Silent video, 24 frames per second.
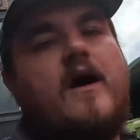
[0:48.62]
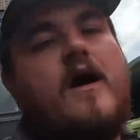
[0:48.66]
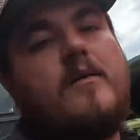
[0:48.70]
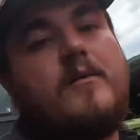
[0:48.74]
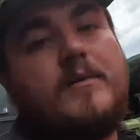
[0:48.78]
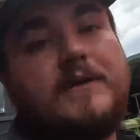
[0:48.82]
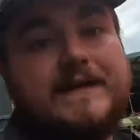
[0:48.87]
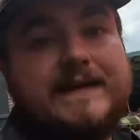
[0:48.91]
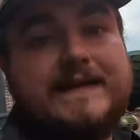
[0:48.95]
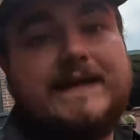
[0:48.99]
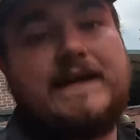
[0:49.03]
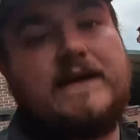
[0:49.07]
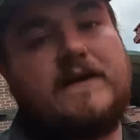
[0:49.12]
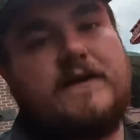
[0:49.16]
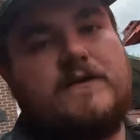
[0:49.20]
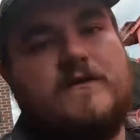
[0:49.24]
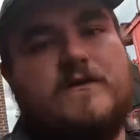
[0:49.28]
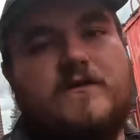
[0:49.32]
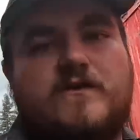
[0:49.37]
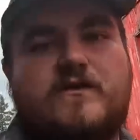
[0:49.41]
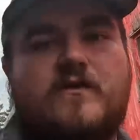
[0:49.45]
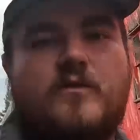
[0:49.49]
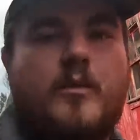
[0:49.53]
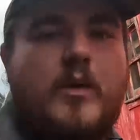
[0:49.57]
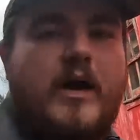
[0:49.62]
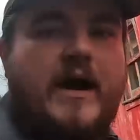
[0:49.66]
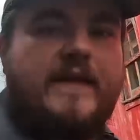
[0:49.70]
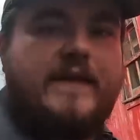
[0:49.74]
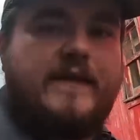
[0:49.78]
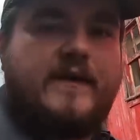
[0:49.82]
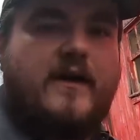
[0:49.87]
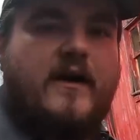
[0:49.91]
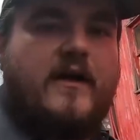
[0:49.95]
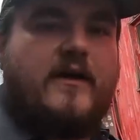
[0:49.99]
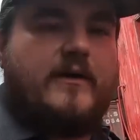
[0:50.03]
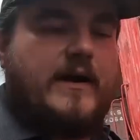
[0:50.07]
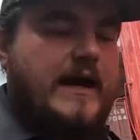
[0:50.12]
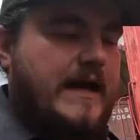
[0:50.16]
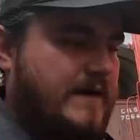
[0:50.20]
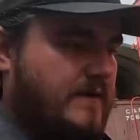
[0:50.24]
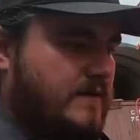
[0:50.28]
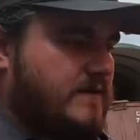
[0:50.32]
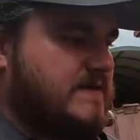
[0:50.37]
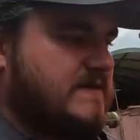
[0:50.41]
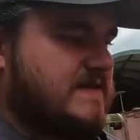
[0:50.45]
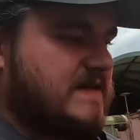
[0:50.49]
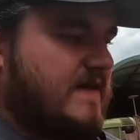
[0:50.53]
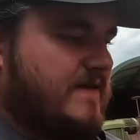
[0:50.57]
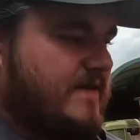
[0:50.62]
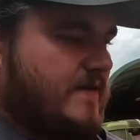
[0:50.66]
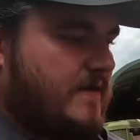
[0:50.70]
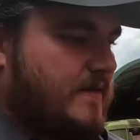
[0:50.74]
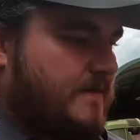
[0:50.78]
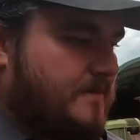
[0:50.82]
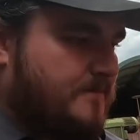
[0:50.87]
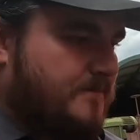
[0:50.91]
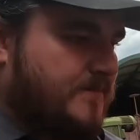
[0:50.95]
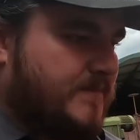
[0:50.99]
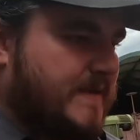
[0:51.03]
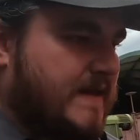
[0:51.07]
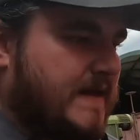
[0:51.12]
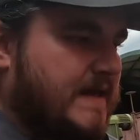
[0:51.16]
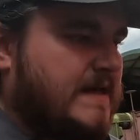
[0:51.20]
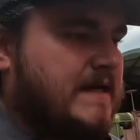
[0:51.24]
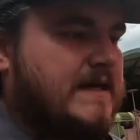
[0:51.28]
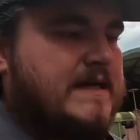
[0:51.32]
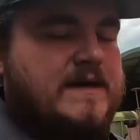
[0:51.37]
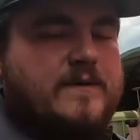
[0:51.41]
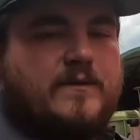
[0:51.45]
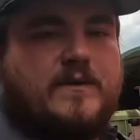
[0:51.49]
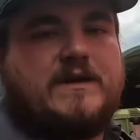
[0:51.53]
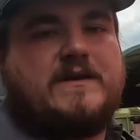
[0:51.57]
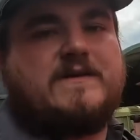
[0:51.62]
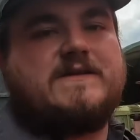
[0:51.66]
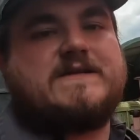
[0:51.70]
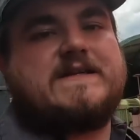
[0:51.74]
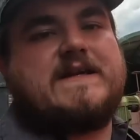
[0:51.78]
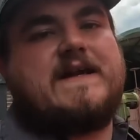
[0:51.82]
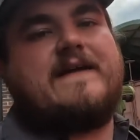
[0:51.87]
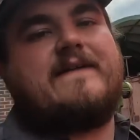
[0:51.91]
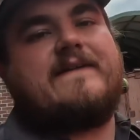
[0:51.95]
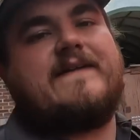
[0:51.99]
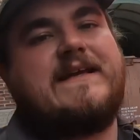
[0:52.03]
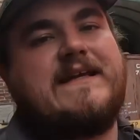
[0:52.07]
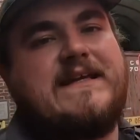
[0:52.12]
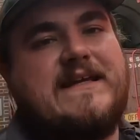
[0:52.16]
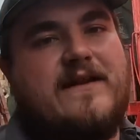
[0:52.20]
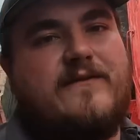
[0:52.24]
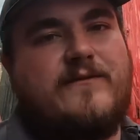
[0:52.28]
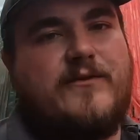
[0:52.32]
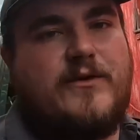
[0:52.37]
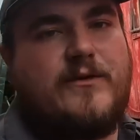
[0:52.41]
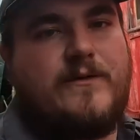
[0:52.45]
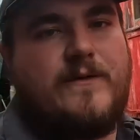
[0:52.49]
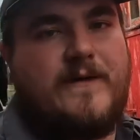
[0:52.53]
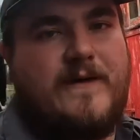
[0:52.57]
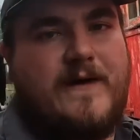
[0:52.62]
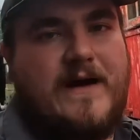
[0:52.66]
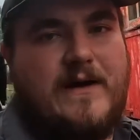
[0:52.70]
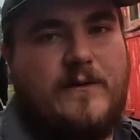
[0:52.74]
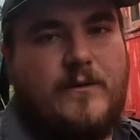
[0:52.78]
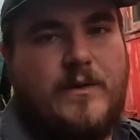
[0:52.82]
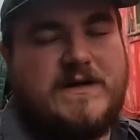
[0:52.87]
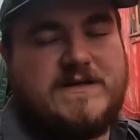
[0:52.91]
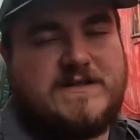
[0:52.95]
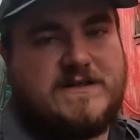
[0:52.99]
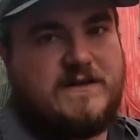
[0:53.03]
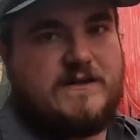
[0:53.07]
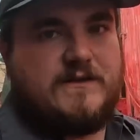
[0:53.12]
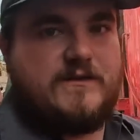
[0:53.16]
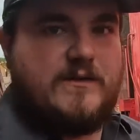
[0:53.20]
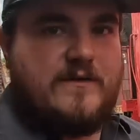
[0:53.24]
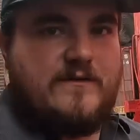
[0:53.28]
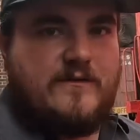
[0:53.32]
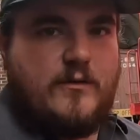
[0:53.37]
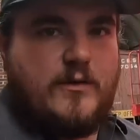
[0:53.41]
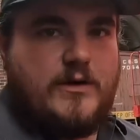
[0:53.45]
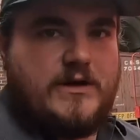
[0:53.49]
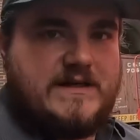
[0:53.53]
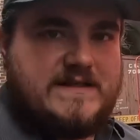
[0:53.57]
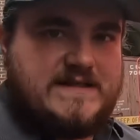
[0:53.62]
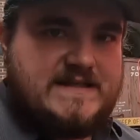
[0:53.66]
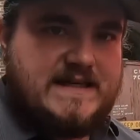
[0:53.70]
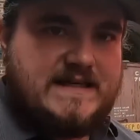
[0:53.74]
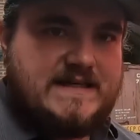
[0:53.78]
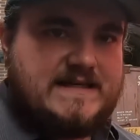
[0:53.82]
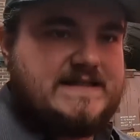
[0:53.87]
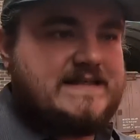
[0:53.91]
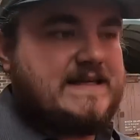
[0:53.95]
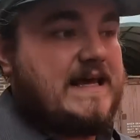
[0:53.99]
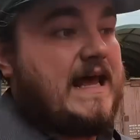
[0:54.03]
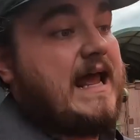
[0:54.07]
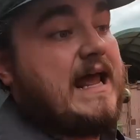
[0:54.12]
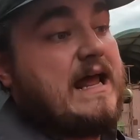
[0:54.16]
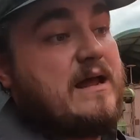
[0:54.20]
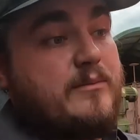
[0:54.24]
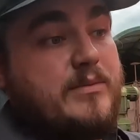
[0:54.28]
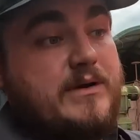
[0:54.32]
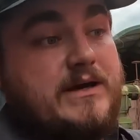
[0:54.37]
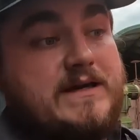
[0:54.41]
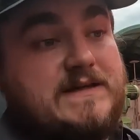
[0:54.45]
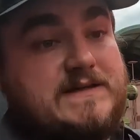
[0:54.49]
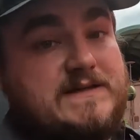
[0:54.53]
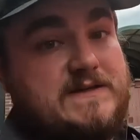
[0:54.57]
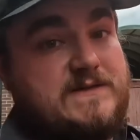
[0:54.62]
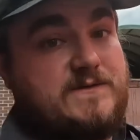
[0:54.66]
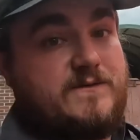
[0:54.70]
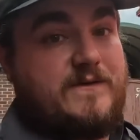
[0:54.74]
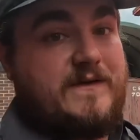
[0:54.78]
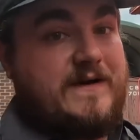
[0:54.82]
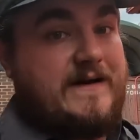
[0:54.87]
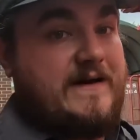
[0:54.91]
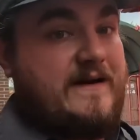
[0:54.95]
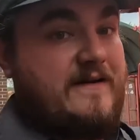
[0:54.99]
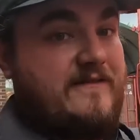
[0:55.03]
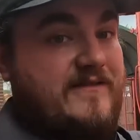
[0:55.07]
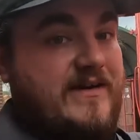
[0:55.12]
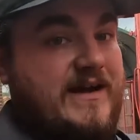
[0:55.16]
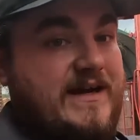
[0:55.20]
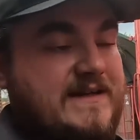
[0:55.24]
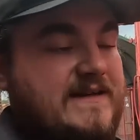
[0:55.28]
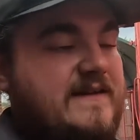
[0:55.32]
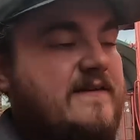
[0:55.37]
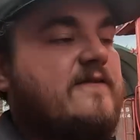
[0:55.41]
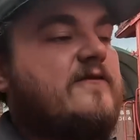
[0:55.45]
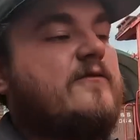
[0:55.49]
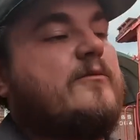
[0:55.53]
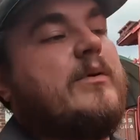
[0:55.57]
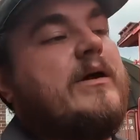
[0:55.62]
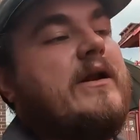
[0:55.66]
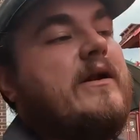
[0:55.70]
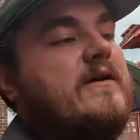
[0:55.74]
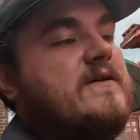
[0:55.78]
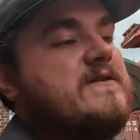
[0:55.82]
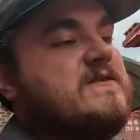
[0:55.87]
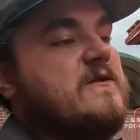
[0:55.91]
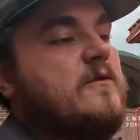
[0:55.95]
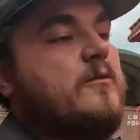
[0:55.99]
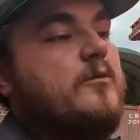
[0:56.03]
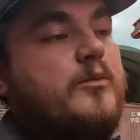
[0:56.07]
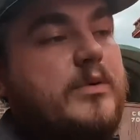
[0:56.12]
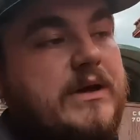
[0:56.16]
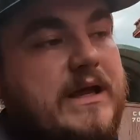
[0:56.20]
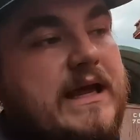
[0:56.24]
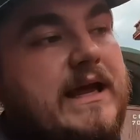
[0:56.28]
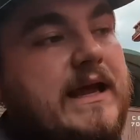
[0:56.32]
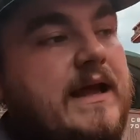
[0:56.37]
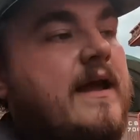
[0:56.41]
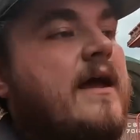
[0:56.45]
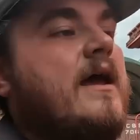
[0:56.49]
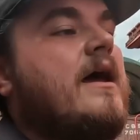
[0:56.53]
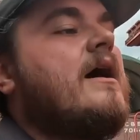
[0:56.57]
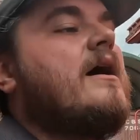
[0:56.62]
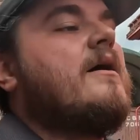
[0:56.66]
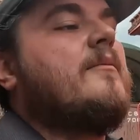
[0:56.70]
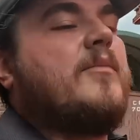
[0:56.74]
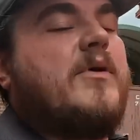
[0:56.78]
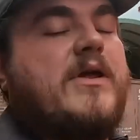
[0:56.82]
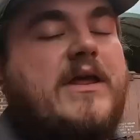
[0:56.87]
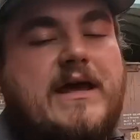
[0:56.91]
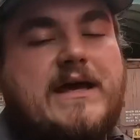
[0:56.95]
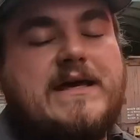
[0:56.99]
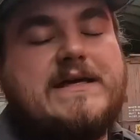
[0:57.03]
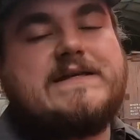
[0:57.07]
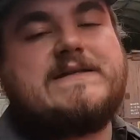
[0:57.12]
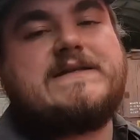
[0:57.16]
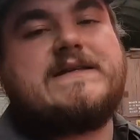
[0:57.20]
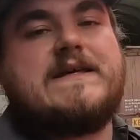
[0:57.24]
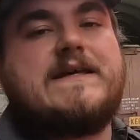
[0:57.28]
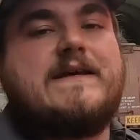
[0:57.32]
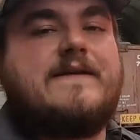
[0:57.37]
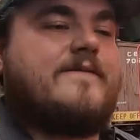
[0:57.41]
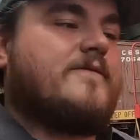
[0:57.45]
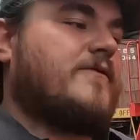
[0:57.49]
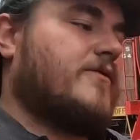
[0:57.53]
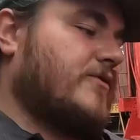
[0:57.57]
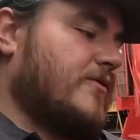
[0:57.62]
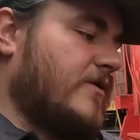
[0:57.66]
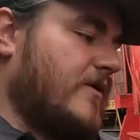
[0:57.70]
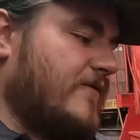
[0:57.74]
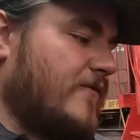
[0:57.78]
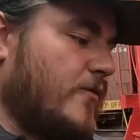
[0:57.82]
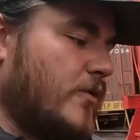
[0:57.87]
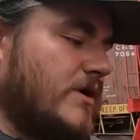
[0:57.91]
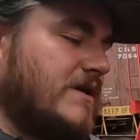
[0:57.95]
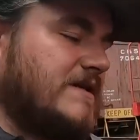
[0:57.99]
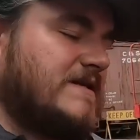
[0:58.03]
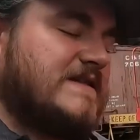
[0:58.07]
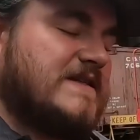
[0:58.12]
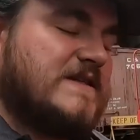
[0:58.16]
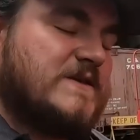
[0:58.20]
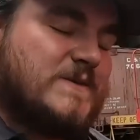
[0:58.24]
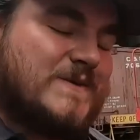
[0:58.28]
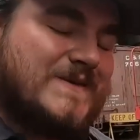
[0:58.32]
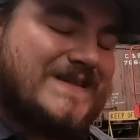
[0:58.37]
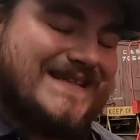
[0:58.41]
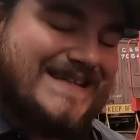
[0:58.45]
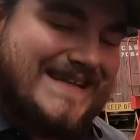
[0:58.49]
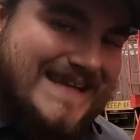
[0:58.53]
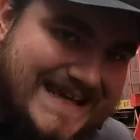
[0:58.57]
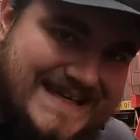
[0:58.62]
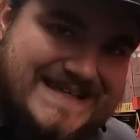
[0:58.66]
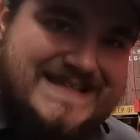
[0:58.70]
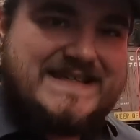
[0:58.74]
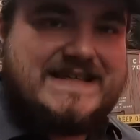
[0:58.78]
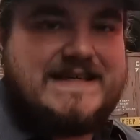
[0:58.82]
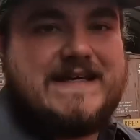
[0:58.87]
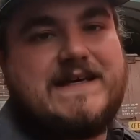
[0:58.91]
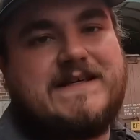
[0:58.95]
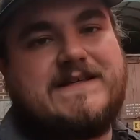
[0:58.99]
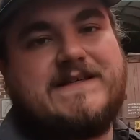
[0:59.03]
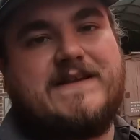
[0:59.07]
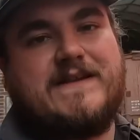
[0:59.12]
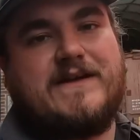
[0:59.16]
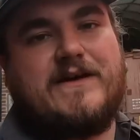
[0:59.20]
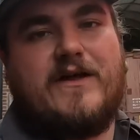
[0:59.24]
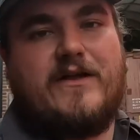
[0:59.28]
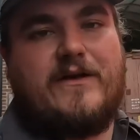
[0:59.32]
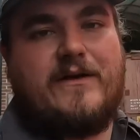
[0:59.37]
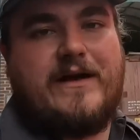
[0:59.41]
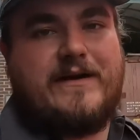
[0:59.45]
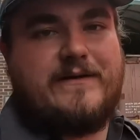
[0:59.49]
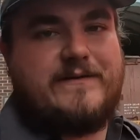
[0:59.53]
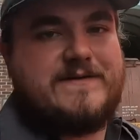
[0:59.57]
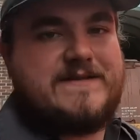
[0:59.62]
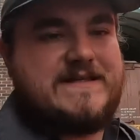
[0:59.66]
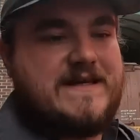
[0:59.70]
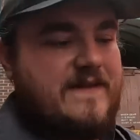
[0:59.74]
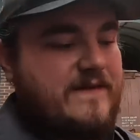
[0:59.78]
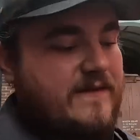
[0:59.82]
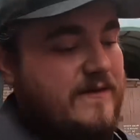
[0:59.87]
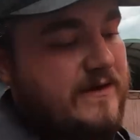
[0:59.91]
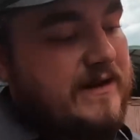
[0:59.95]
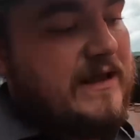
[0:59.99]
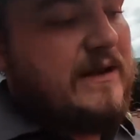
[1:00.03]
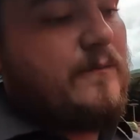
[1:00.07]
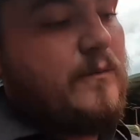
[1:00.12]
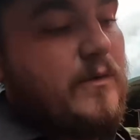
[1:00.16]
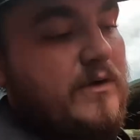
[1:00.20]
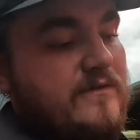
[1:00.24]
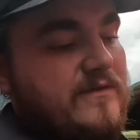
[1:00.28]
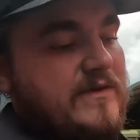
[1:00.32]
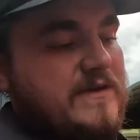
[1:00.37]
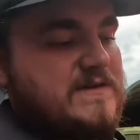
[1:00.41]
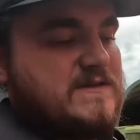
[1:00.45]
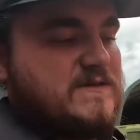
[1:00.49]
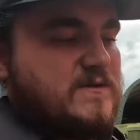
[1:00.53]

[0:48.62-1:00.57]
commonly used by the Colorado and Southern. We use it on the Denver and Rio Grande Western 346, A, because it's very effective, but also B, because 346 was leased to the Colorado and Southern and would have